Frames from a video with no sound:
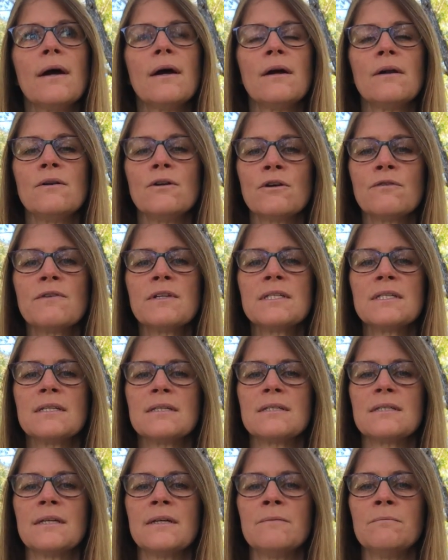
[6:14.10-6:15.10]
nervous
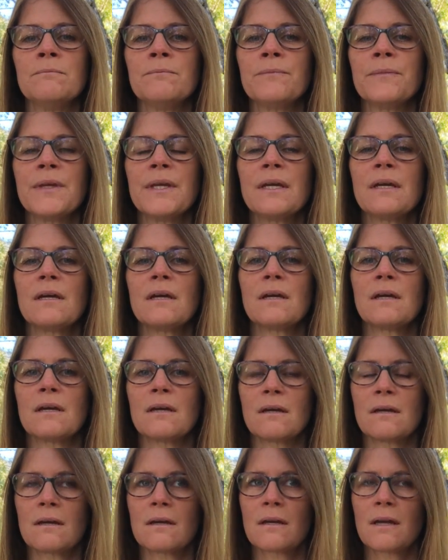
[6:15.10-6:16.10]
system
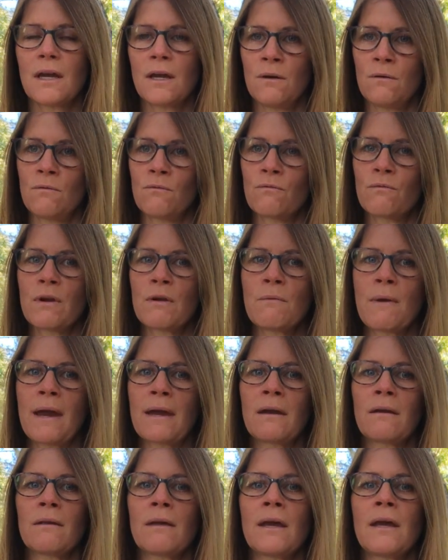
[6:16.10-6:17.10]
can
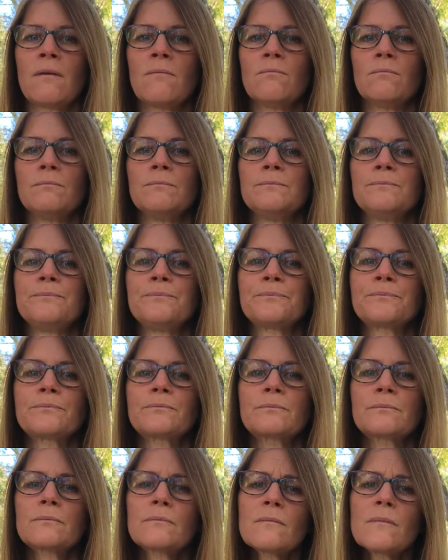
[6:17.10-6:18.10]
re-regulate.
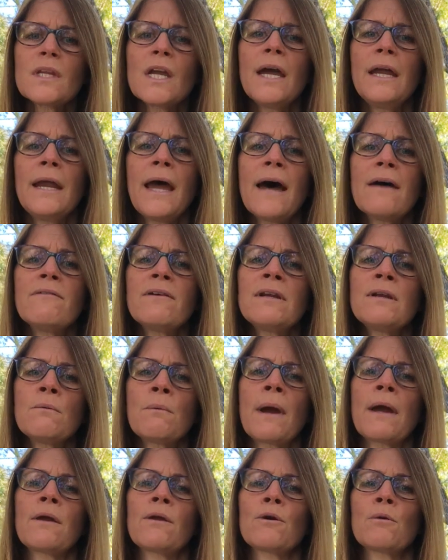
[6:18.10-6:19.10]
And having a
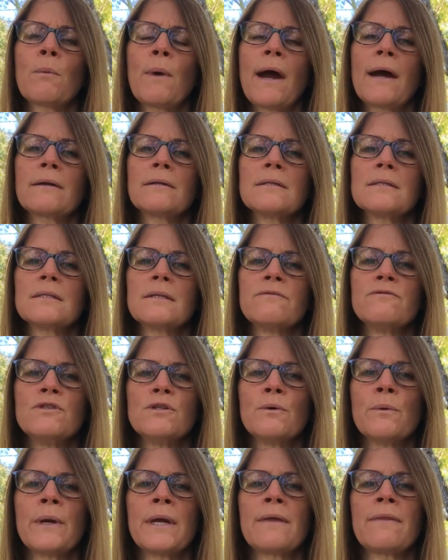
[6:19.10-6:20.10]
regular practice of
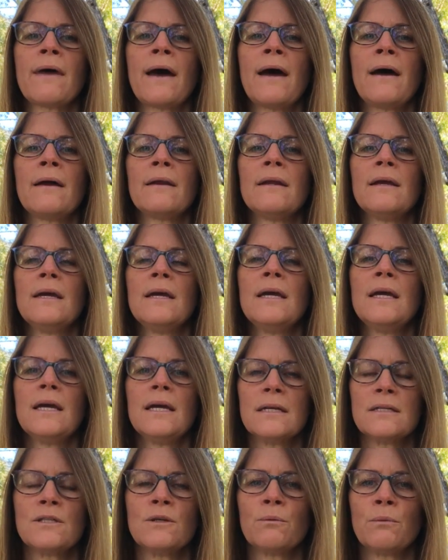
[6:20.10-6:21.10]
doing that
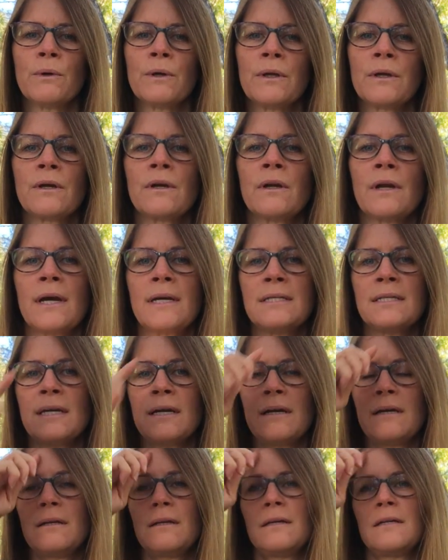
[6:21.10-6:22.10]
is a really good idea,
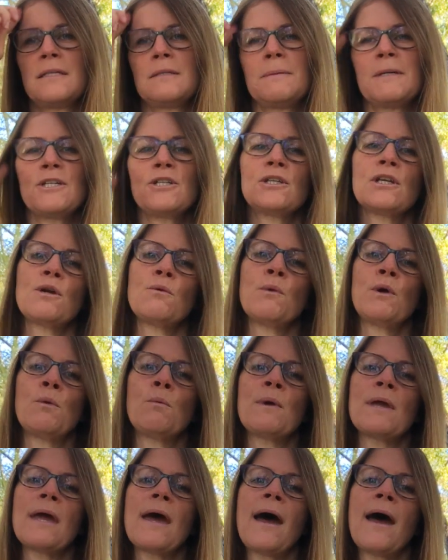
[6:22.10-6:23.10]
especially when
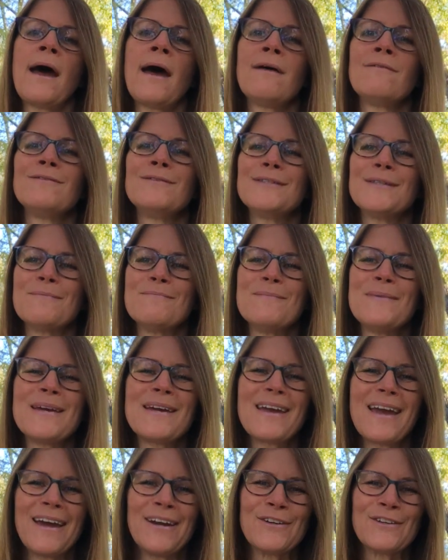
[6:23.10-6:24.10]
we have some big
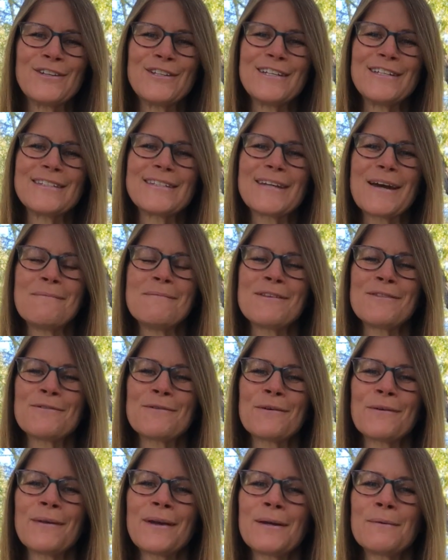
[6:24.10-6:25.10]
energies coming
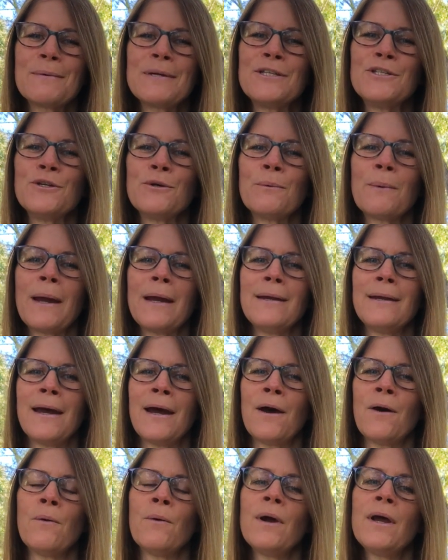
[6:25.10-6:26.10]
through like we do right
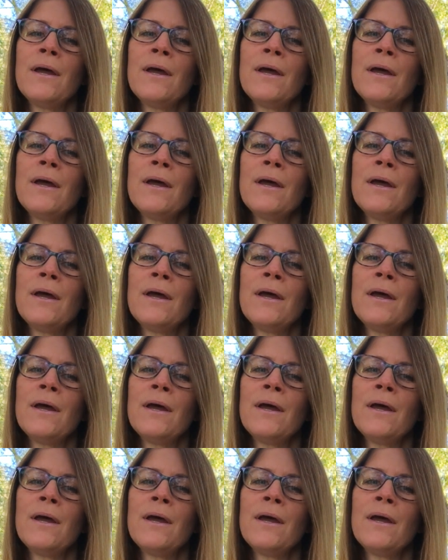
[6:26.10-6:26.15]
now.